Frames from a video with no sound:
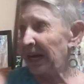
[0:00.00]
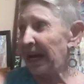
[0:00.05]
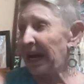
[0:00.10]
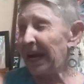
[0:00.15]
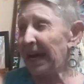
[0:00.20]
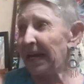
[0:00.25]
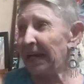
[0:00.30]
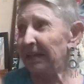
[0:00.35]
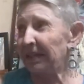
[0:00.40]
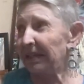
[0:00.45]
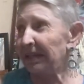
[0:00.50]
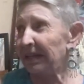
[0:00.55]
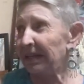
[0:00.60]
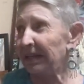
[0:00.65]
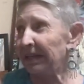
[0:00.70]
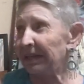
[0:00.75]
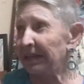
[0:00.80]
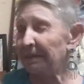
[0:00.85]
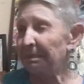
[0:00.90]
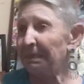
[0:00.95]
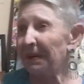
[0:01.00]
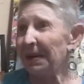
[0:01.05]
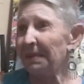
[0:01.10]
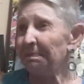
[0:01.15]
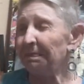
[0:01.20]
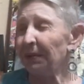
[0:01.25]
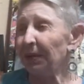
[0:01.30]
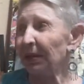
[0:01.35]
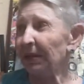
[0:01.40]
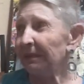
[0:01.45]
And the
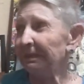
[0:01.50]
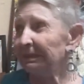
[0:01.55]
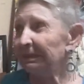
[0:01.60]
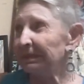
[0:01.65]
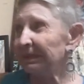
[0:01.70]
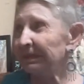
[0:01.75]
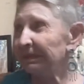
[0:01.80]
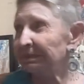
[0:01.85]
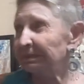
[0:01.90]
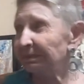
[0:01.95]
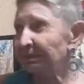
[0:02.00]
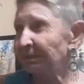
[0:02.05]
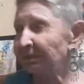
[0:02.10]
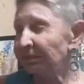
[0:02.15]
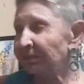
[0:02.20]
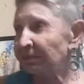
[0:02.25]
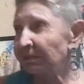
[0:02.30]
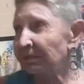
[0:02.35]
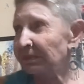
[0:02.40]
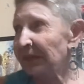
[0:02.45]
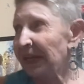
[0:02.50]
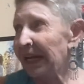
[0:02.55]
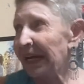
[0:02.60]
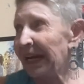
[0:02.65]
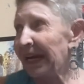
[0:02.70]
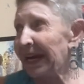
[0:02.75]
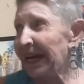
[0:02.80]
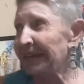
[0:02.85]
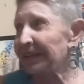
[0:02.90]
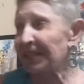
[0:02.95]
people
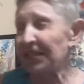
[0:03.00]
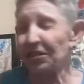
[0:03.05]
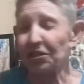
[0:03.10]
at